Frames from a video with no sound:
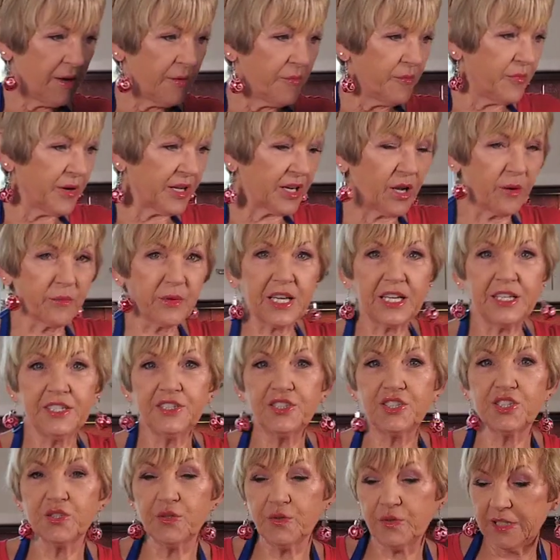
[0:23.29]
but I'm going to
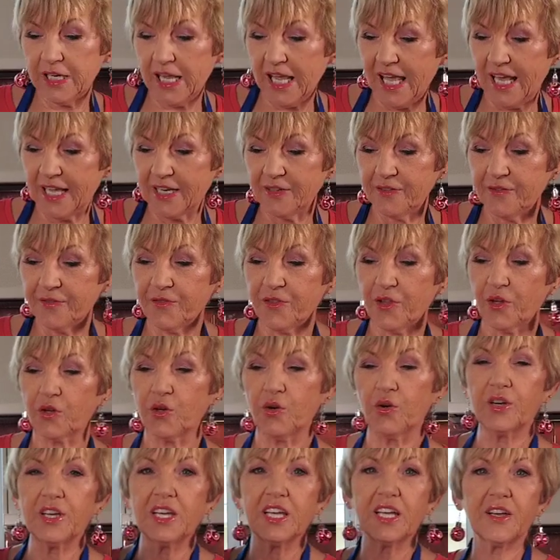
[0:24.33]
do it out of the
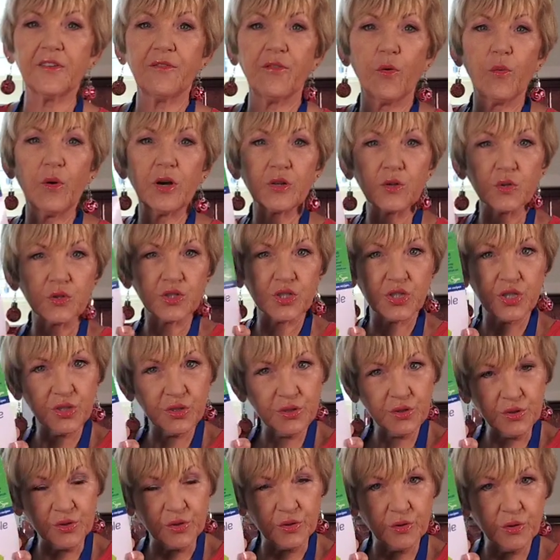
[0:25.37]
cooking for 1 or
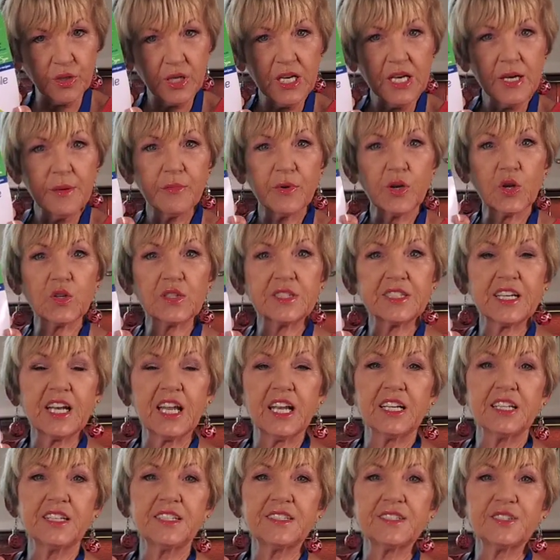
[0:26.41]
2 because it
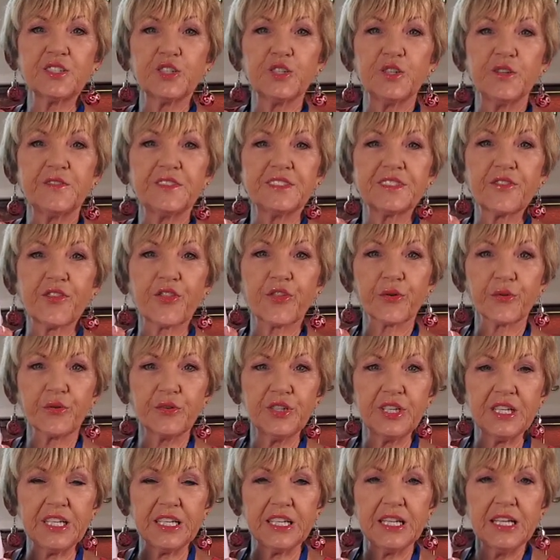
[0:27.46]
only serves
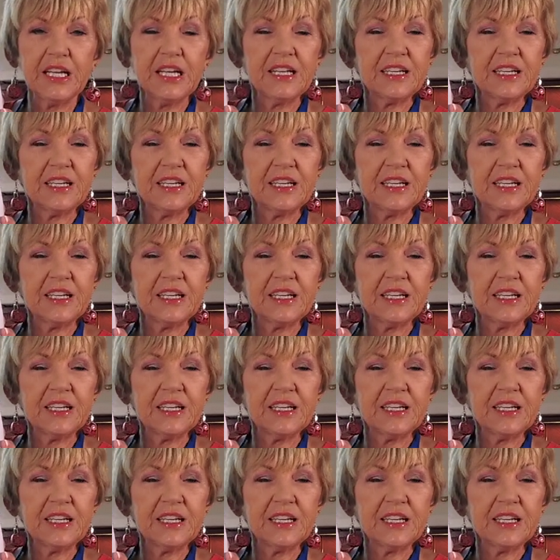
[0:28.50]
3.